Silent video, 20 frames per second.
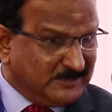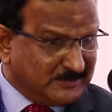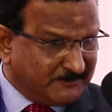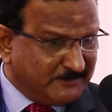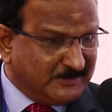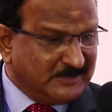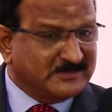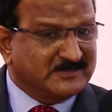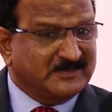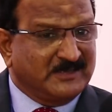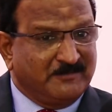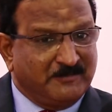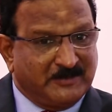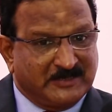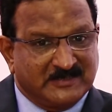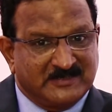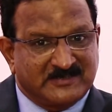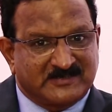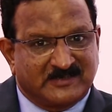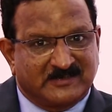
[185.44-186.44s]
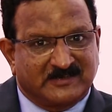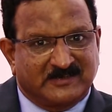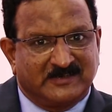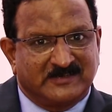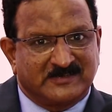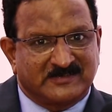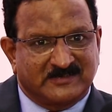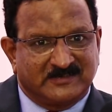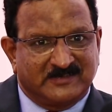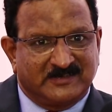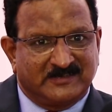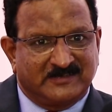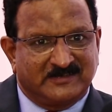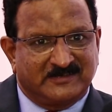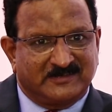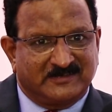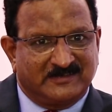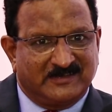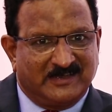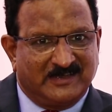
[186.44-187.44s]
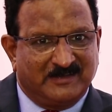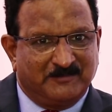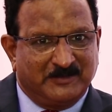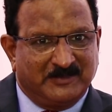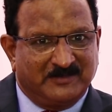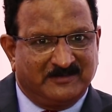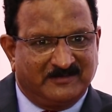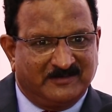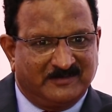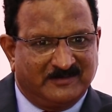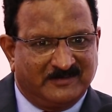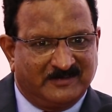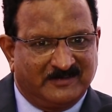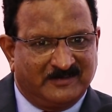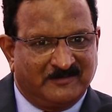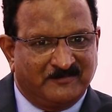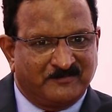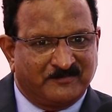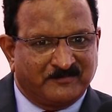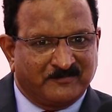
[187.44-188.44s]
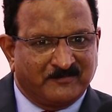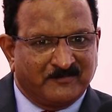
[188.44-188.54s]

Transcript: As far as chemicals are concerned, I mean, uh,